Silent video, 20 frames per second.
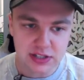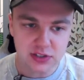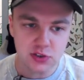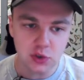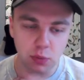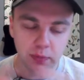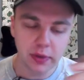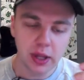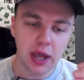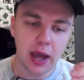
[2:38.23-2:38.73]

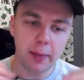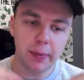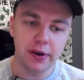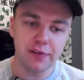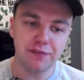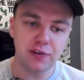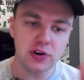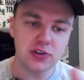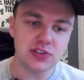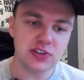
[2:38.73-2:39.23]
So I'm going to
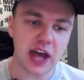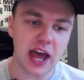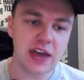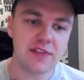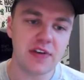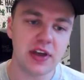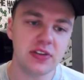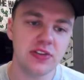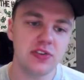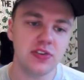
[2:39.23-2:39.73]
first dive
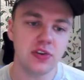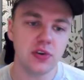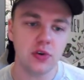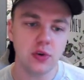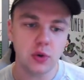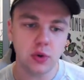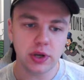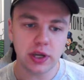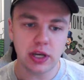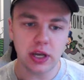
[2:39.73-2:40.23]
into
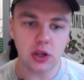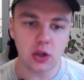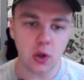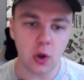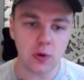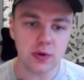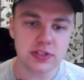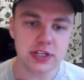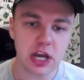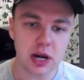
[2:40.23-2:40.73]
looking at
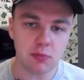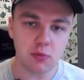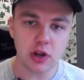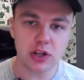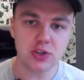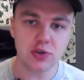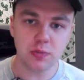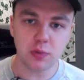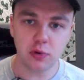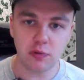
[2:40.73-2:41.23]
long-term
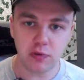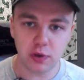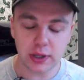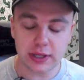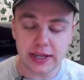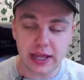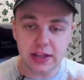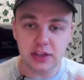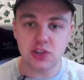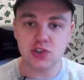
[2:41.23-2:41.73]
rental portfolio
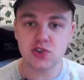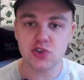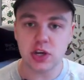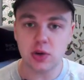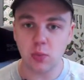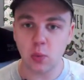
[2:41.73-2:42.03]
and illustrate